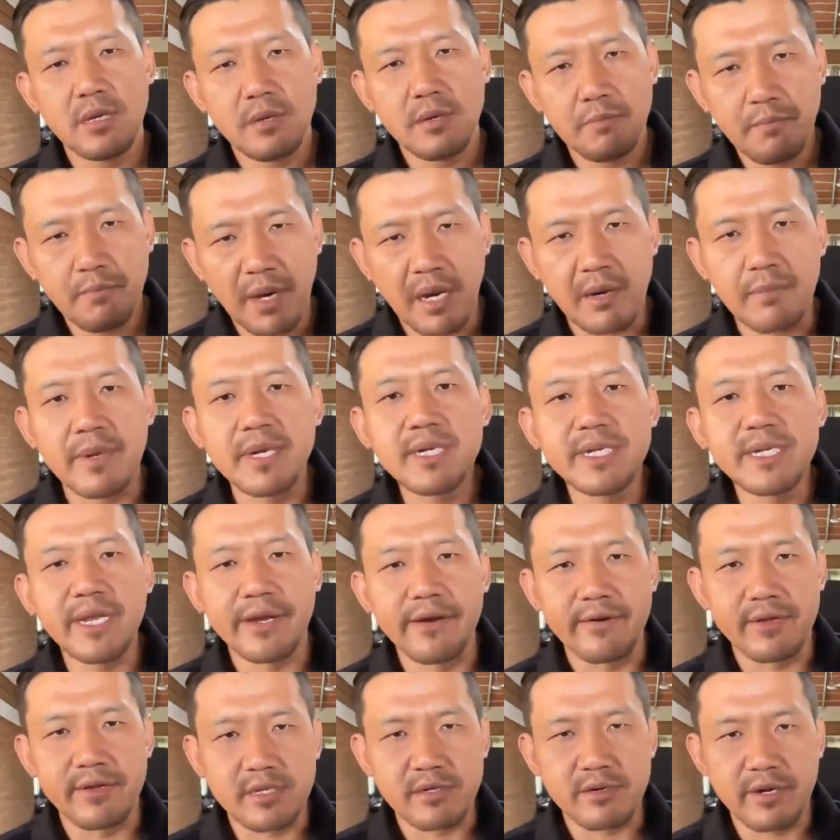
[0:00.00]

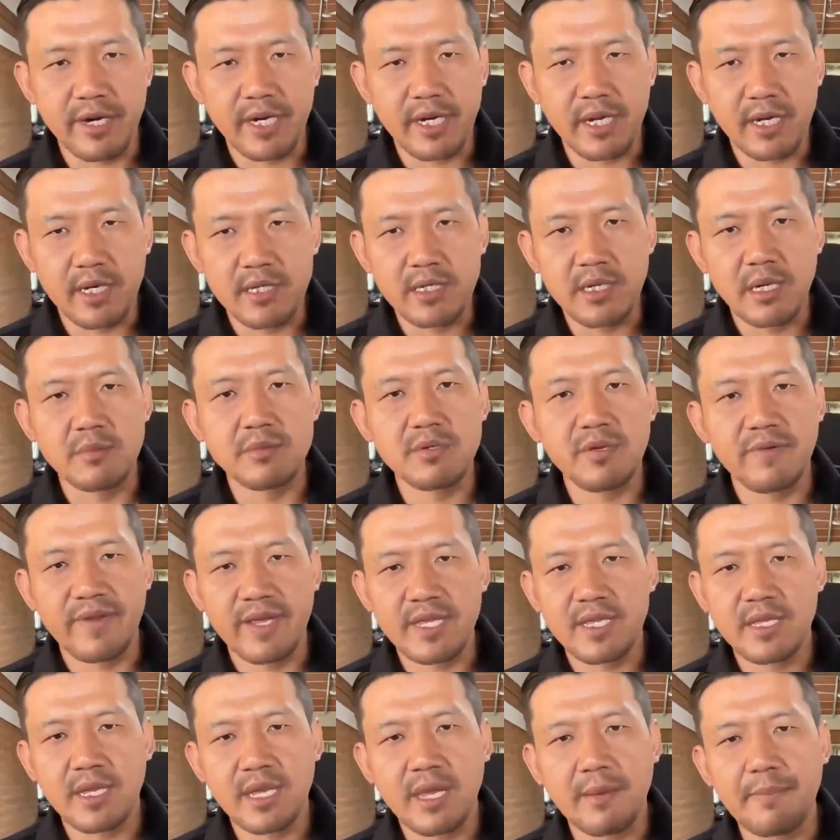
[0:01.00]
parliamentarians, right? In terms of
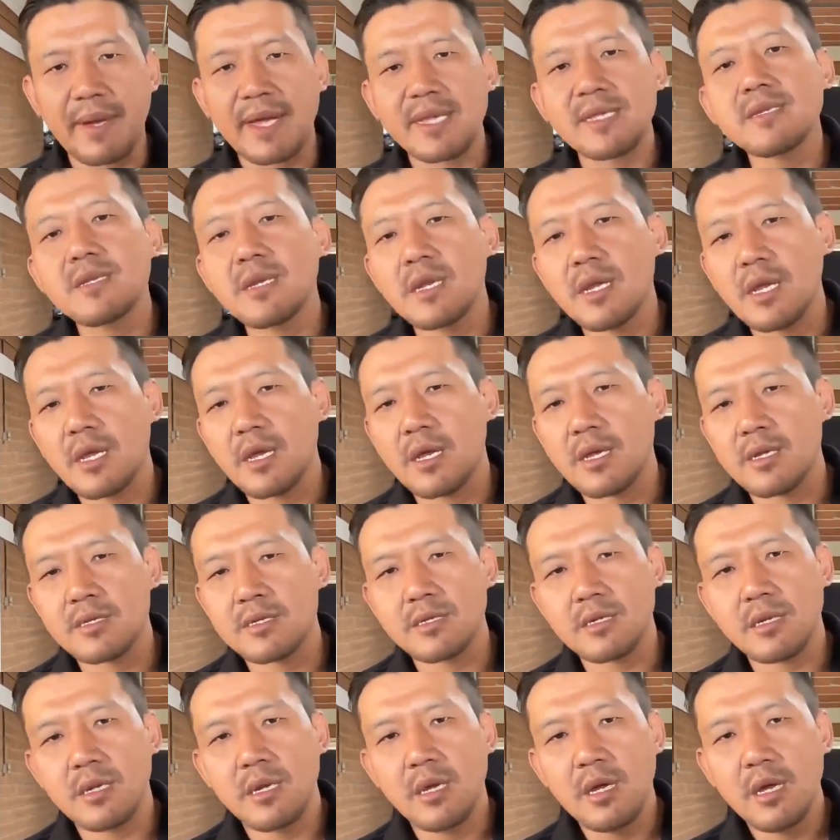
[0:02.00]
like the capacity
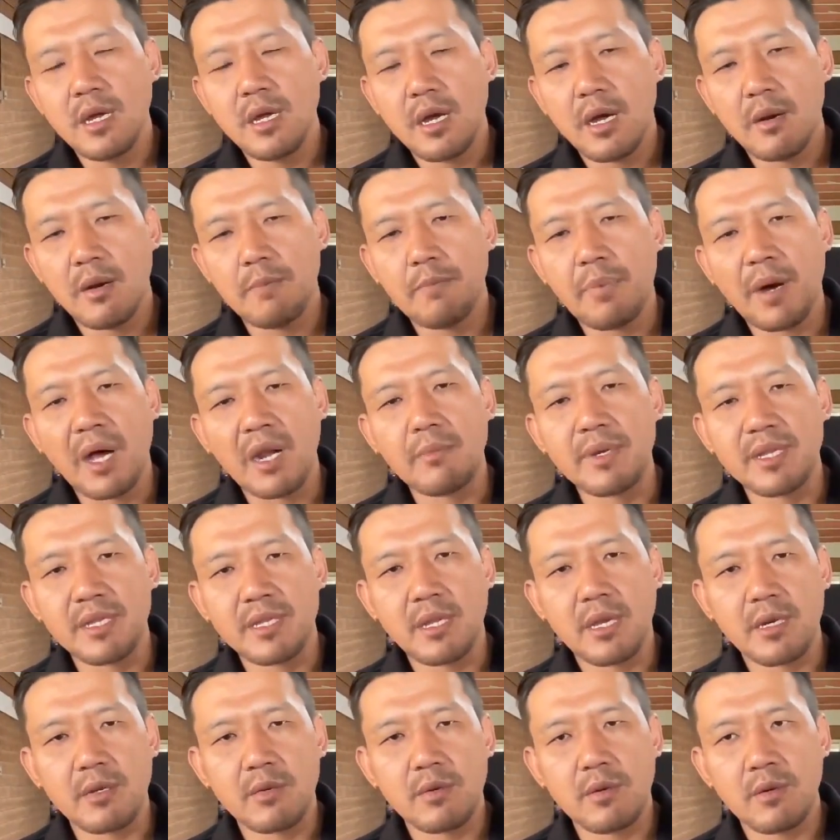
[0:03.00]
as a parliament
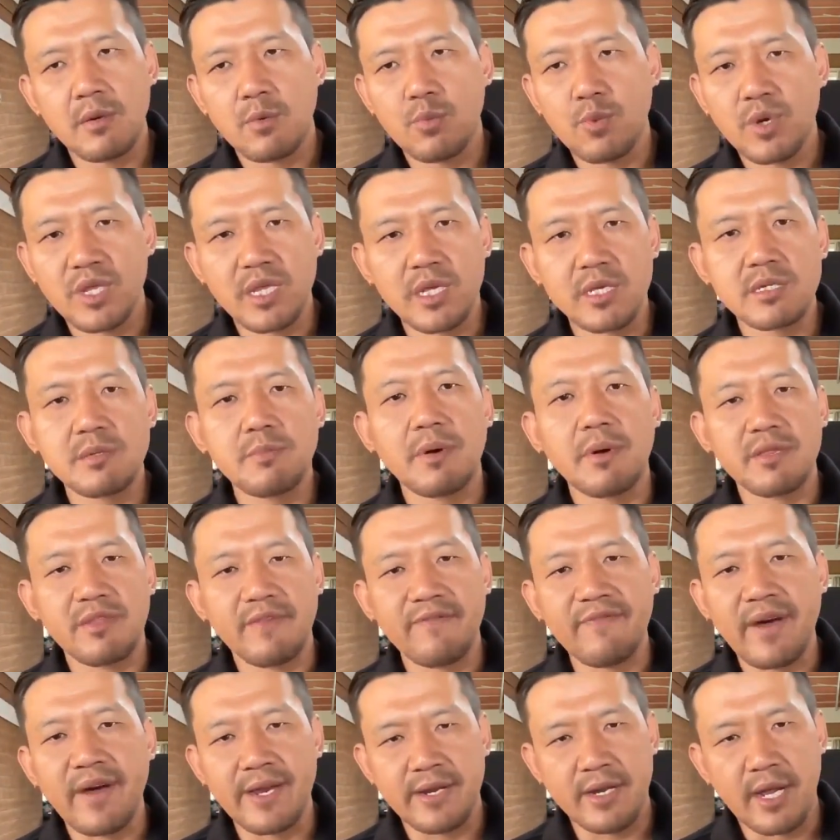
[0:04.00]
that, whether it's about the
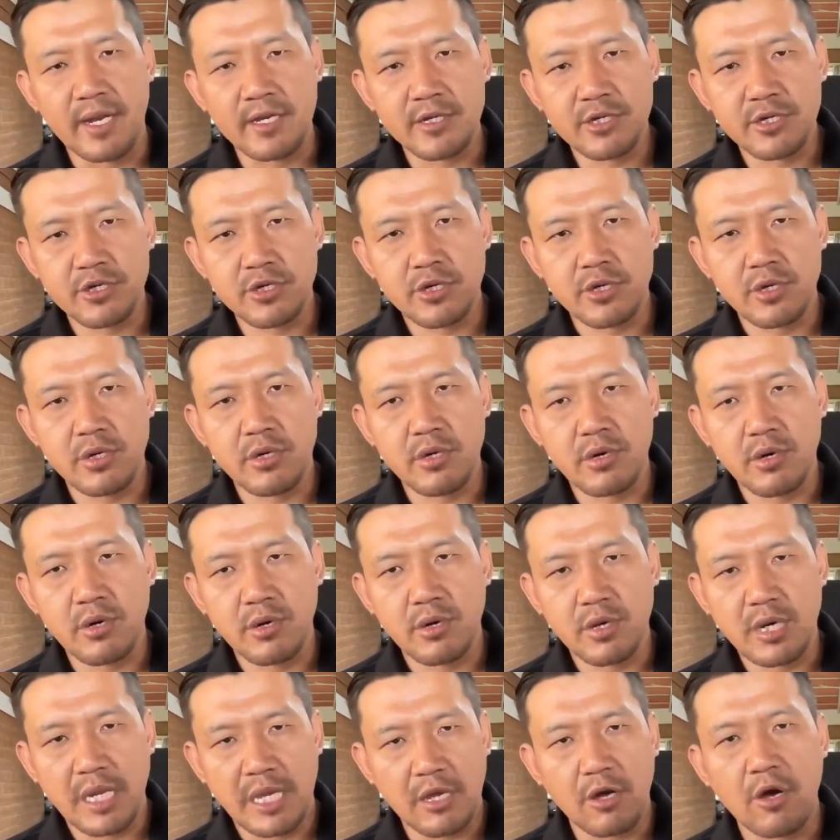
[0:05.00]
financial or
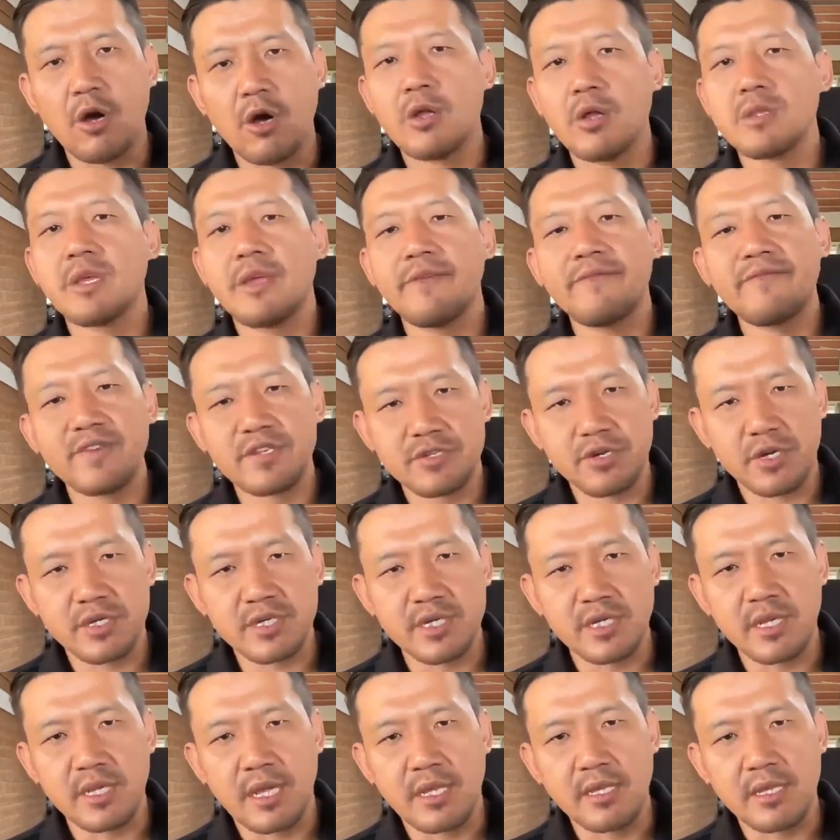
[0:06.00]
like all the infrastructure
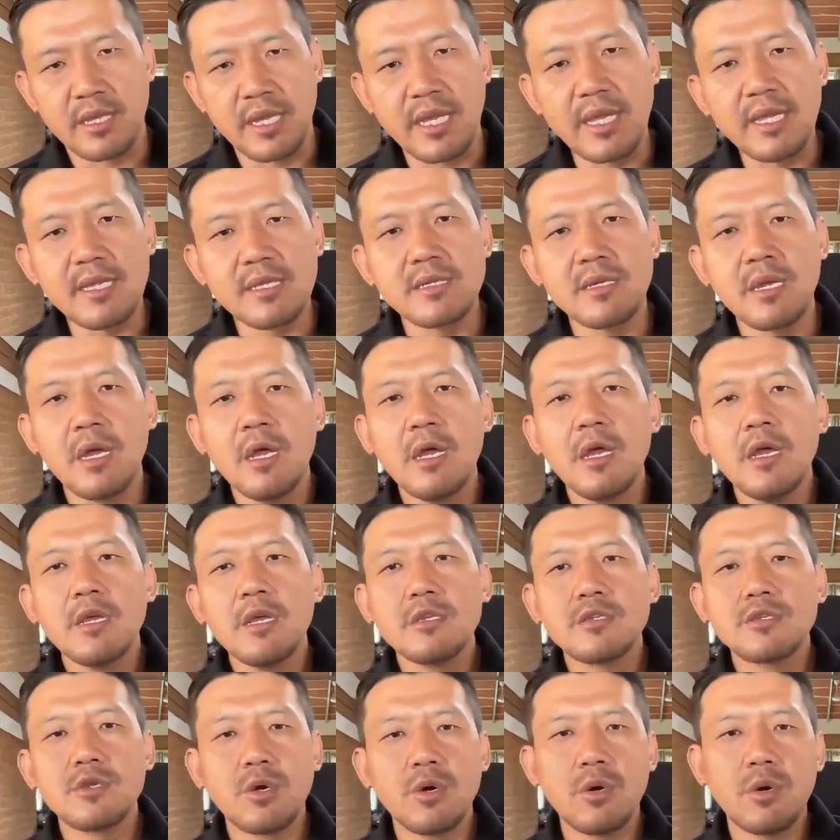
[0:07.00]
that needs.
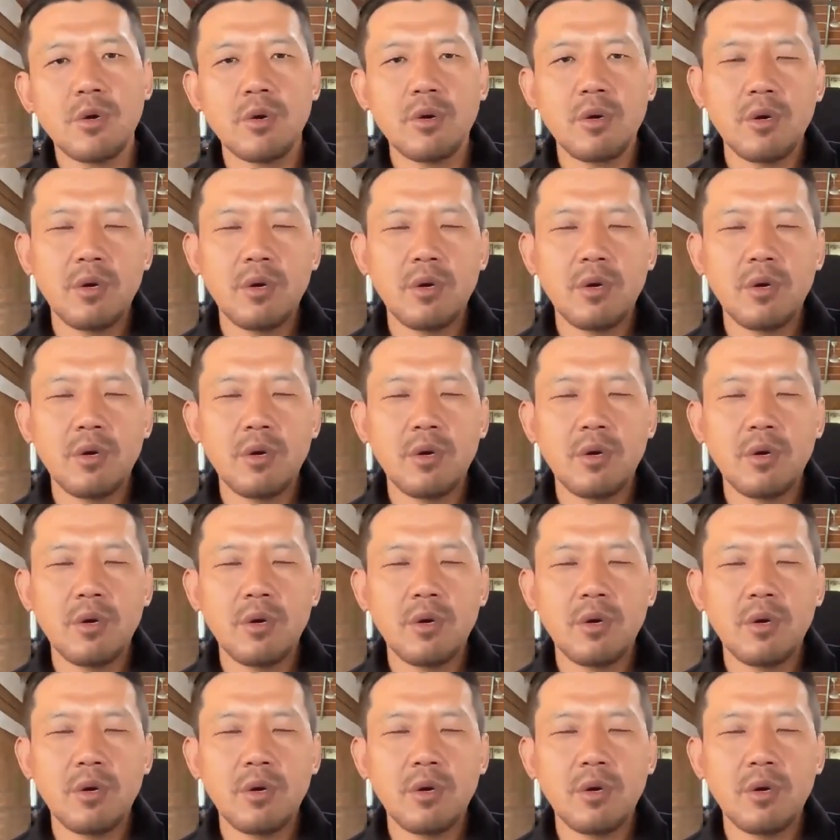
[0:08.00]
So